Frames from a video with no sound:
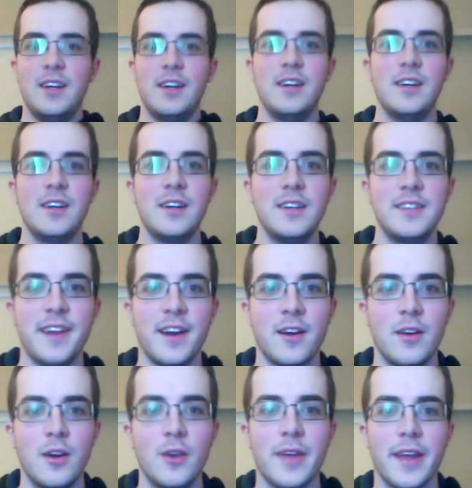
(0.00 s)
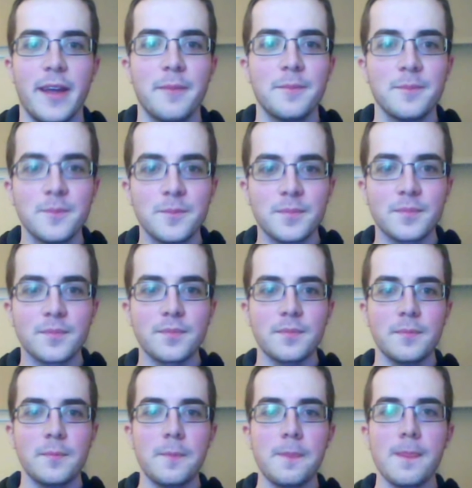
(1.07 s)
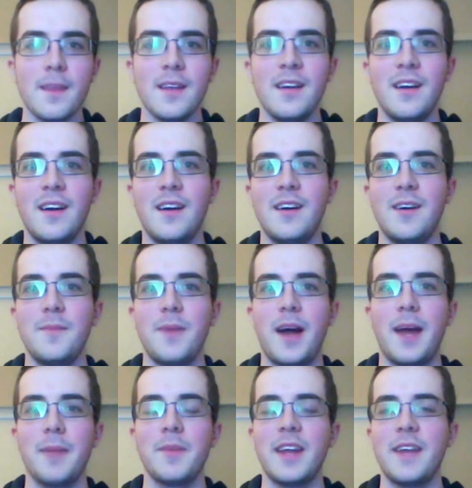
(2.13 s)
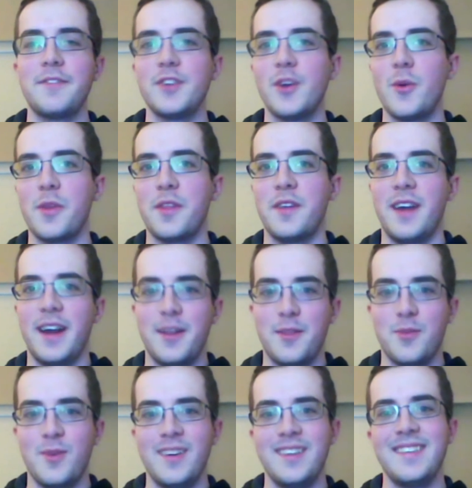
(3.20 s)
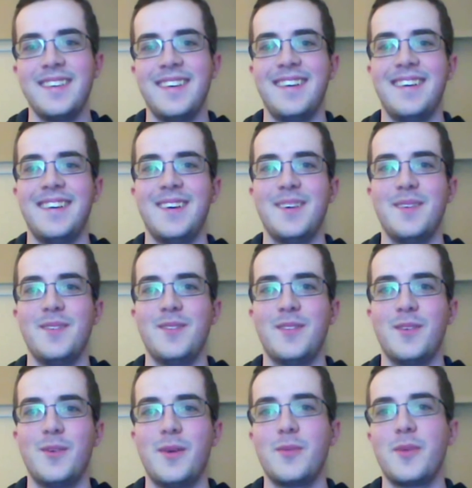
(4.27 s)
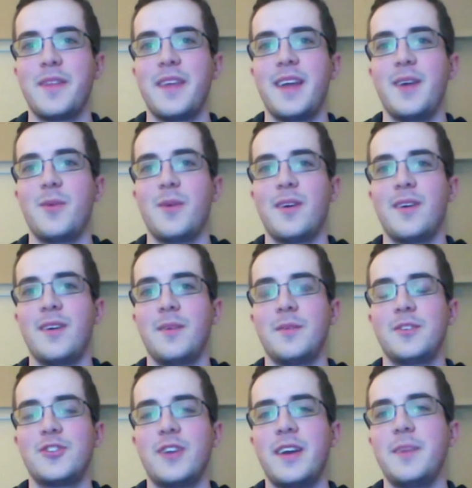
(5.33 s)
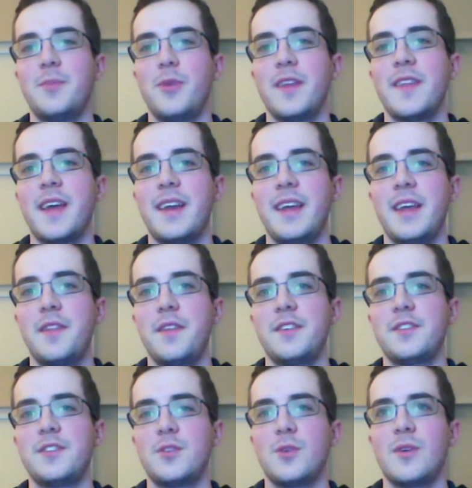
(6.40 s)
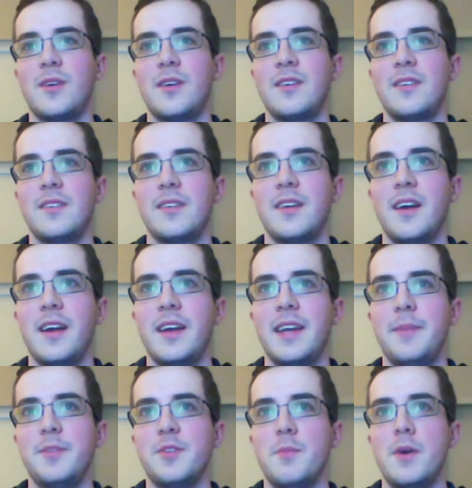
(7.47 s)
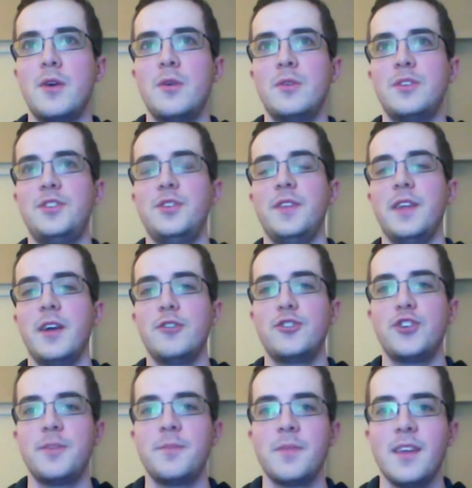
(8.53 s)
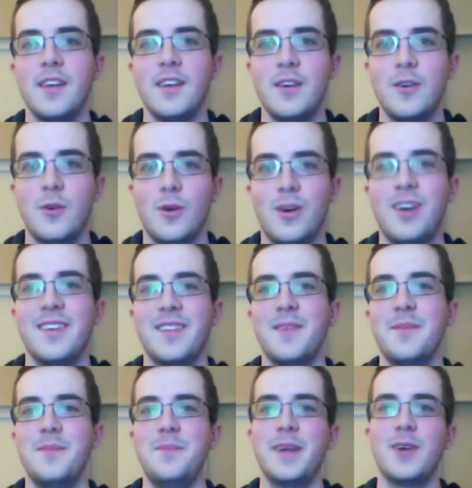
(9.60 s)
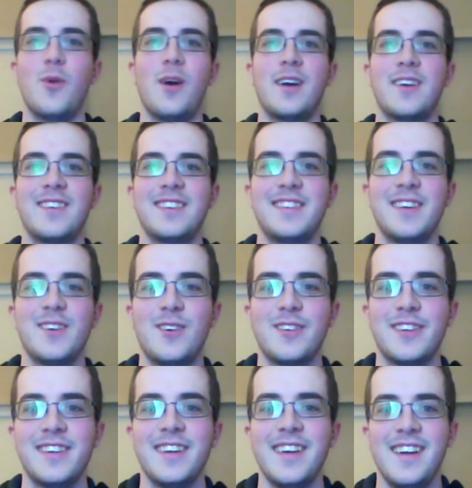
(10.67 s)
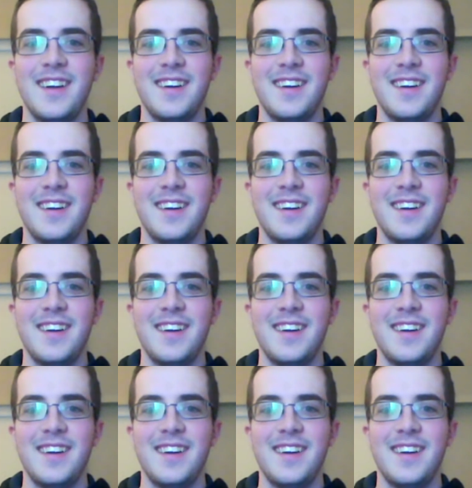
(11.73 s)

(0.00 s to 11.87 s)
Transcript: Adair, okay. I'm going to have to go with the 9th one, the one where they were trying to bring that ichthyosaur guy named Mo to the ocean, or the big water as they called it.